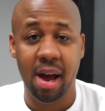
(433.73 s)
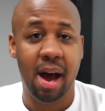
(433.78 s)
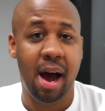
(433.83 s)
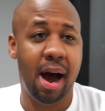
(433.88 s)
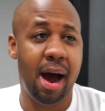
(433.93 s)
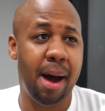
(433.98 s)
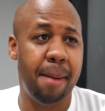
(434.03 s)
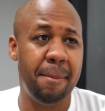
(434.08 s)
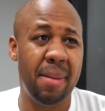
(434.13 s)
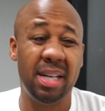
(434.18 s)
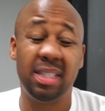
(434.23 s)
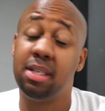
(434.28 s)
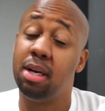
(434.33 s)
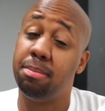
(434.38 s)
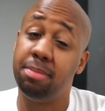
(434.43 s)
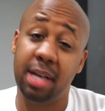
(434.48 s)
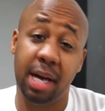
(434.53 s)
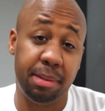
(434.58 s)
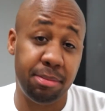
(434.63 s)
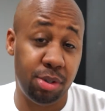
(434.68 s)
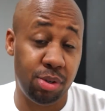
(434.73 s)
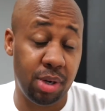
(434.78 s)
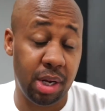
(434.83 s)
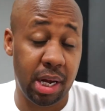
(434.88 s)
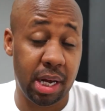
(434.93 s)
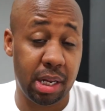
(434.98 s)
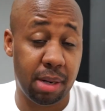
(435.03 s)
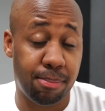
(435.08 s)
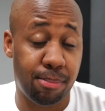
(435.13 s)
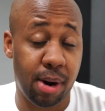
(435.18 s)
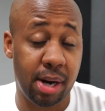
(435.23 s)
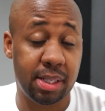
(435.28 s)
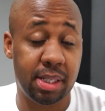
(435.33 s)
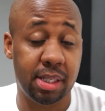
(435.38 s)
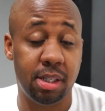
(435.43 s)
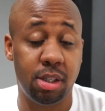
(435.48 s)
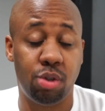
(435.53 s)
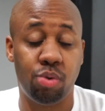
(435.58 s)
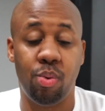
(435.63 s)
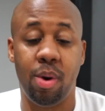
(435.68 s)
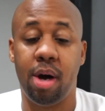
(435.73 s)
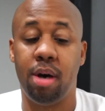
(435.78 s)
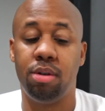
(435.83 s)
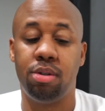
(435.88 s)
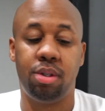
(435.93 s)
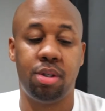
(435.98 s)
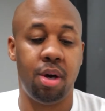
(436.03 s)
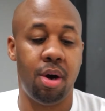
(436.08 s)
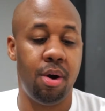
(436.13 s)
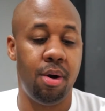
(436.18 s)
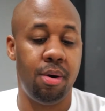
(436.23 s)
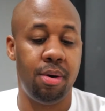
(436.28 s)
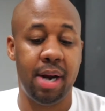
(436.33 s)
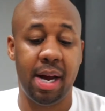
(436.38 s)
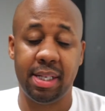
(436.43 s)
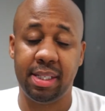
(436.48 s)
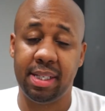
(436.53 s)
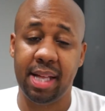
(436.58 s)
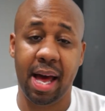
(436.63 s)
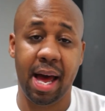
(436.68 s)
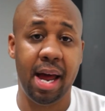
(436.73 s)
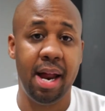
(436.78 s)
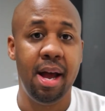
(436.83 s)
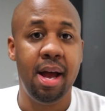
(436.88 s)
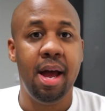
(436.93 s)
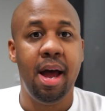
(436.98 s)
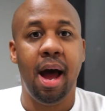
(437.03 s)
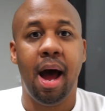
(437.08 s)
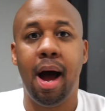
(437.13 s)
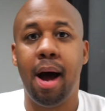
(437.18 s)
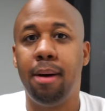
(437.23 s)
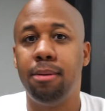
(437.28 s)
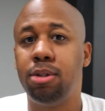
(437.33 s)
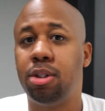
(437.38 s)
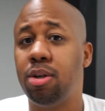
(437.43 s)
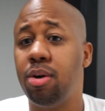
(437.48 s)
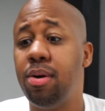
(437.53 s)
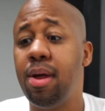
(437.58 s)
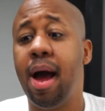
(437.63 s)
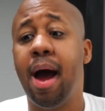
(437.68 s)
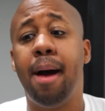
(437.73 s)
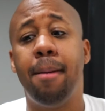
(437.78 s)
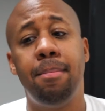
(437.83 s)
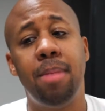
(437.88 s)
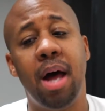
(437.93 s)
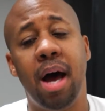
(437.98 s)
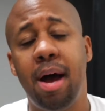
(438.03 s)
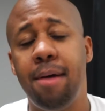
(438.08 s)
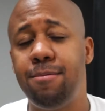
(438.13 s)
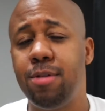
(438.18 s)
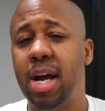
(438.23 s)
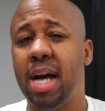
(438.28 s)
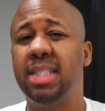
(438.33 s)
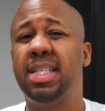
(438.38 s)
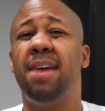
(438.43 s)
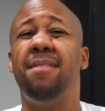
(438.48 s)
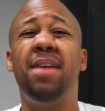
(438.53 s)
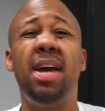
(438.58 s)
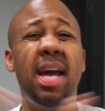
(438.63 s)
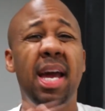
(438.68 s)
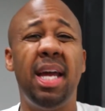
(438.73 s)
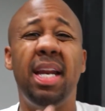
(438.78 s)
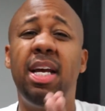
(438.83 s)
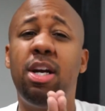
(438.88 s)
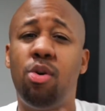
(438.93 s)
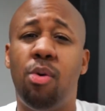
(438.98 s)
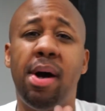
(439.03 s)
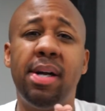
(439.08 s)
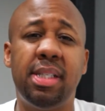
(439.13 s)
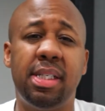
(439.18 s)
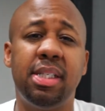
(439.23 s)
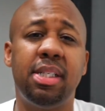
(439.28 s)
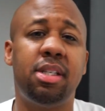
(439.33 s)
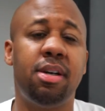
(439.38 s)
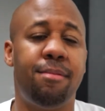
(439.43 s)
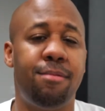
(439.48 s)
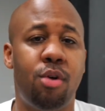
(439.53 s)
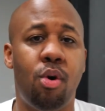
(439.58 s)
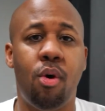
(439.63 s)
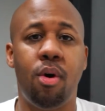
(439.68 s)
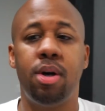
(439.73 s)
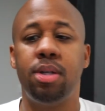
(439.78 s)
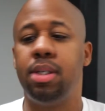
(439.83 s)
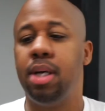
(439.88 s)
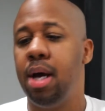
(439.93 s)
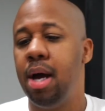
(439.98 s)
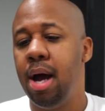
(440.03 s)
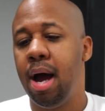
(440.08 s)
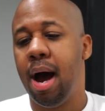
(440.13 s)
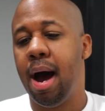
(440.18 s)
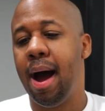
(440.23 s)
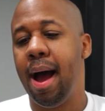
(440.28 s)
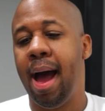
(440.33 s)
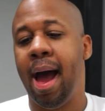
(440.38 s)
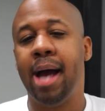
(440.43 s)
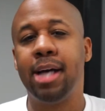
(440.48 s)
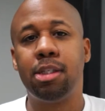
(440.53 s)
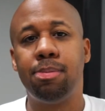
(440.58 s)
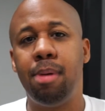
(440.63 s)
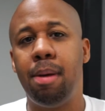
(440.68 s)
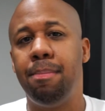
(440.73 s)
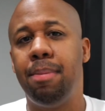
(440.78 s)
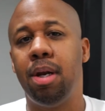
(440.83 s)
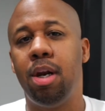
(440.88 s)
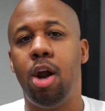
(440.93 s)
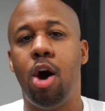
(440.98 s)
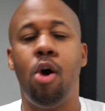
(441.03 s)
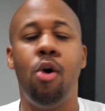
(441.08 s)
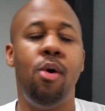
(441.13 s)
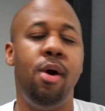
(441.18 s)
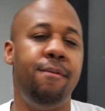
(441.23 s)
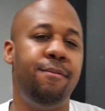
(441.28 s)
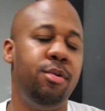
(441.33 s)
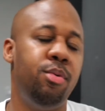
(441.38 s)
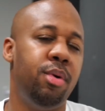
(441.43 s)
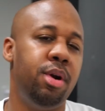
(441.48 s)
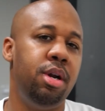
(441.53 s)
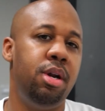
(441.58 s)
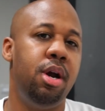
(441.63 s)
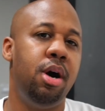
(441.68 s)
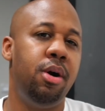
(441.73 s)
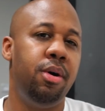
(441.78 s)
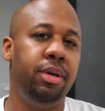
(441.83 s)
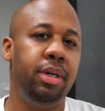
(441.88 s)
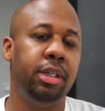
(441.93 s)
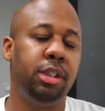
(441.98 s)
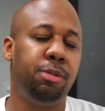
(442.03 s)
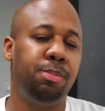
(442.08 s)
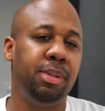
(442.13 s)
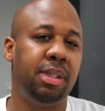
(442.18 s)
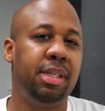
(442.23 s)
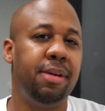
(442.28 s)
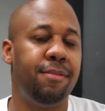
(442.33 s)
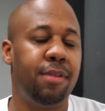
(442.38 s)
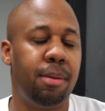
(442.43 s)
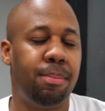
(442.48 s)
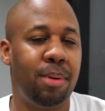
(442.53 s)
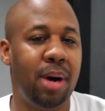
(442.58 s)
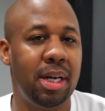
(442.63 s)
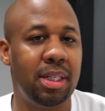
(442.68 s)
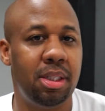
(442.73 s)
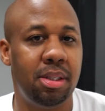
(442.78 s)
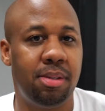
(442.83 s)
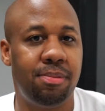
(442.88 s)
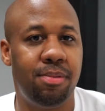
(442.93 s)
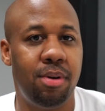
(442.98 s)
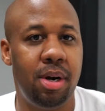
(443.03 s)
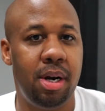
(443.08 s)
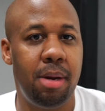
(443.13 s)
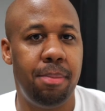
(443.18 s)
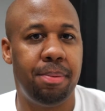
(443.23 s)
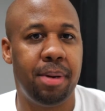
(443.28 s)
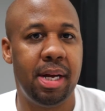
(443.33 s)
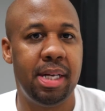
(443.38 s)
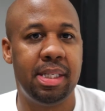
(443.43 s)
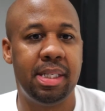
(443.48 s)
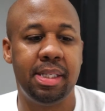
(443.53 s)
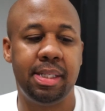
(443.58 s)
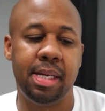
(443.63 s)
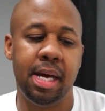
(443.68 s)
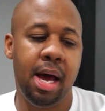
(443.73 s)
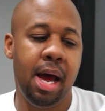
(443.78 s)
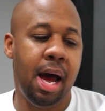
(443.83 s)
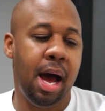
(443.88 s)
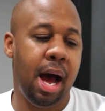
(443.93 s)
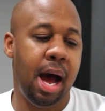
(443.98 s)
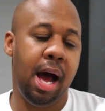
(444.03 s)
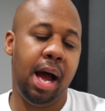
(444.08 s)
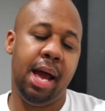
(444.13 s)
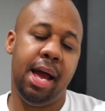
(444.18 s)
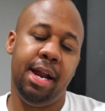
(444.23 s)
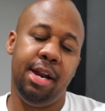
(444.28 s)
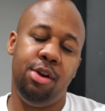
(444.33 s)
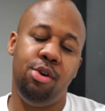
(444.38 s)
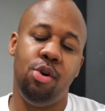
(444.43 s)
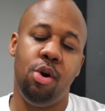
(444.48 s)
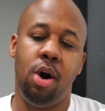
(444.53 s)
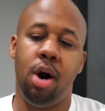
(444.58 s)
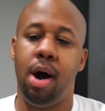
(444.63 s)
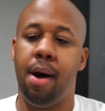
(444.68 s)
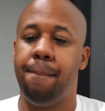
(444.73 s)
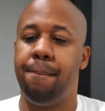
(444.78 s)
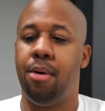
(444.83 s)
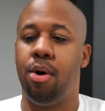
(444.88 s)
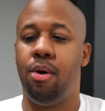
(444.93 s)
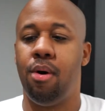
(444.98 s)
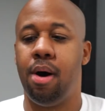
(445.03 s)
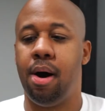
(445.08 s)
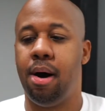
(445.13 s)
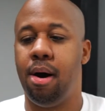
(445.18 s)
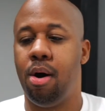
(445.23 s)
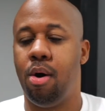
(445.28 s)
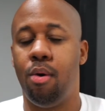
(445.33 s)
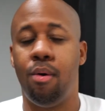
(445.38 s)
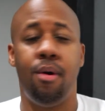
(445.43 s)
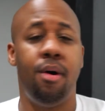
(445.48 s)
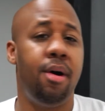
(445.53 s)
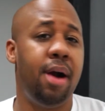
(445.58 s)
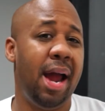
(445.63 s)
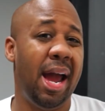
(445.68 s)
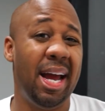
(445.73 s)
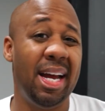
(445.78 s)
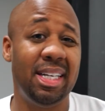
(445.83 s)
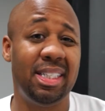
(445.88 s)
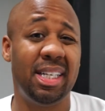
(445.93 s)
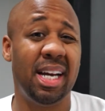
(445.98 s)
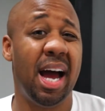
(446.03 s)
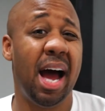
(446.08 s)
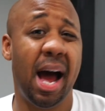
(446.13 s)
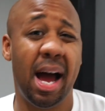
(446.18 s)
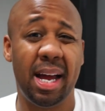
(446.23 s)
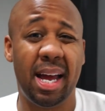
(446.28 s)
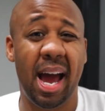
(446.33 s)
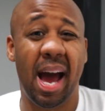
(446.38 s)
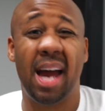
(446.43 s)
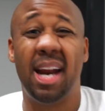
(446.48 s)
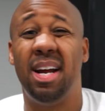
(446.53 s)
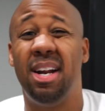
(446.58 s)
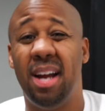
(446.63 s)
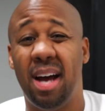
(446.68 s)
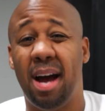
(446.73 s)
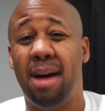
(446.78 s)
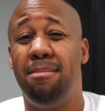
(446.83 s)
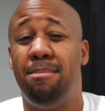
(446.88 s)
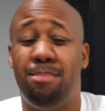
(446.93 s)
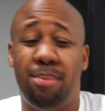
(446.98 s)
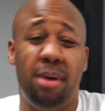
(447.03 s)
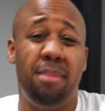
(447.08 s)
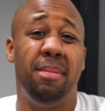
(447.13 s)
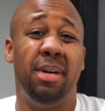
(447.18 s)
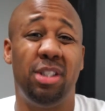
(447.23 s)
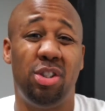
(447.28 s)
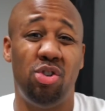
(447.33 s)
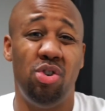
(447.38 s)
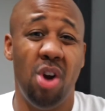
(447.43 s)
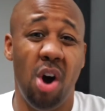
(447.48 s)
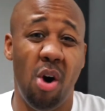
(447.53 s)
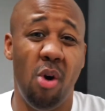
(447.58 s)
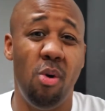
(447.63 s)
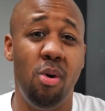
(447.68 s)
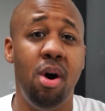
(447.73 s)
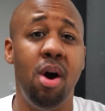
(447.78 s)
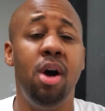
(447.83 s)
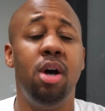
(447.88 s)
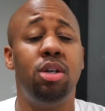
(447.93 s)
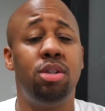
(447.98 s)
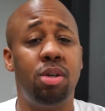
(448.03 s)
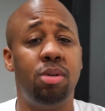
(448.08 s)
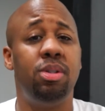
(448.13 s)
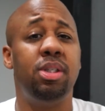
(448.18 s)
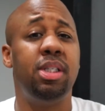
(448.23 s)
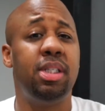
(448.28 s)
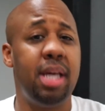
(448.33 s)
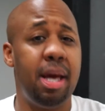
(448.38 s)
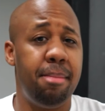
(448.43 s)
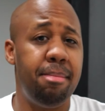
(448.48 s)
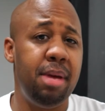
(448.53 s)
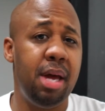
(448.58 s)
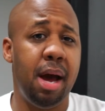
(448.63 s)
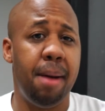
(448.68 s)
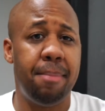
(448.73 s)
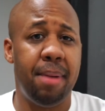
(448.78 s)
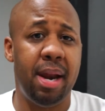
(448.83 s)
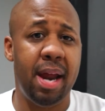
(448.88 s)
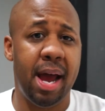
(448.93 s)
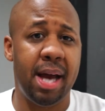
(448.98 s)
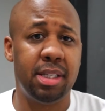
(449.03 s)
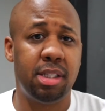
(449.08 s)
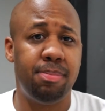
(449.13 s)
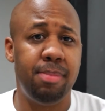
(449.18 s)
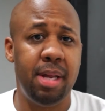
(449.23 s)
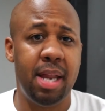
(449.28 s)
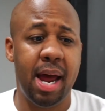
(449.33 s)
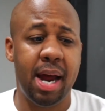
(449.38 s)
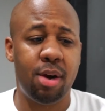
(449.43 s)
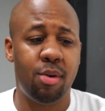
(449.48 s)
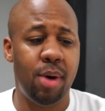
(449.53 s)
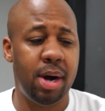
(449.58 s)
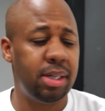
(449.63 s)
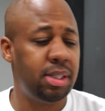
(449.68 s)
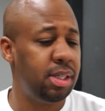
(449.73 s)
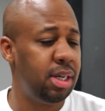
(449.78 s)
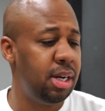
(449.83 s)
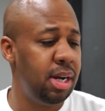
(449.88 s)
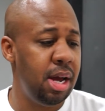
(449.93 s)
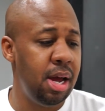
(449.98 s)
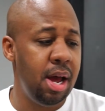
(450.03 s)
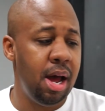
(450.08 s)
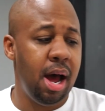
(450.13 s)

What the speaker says: And sometimes you can get the price of it as well. So that's that. If you guys have any questions, of course, ask me below if you want to know the specific prices for any places in Europe or Asia. I pretty much know. So just hit me up and ask me that question.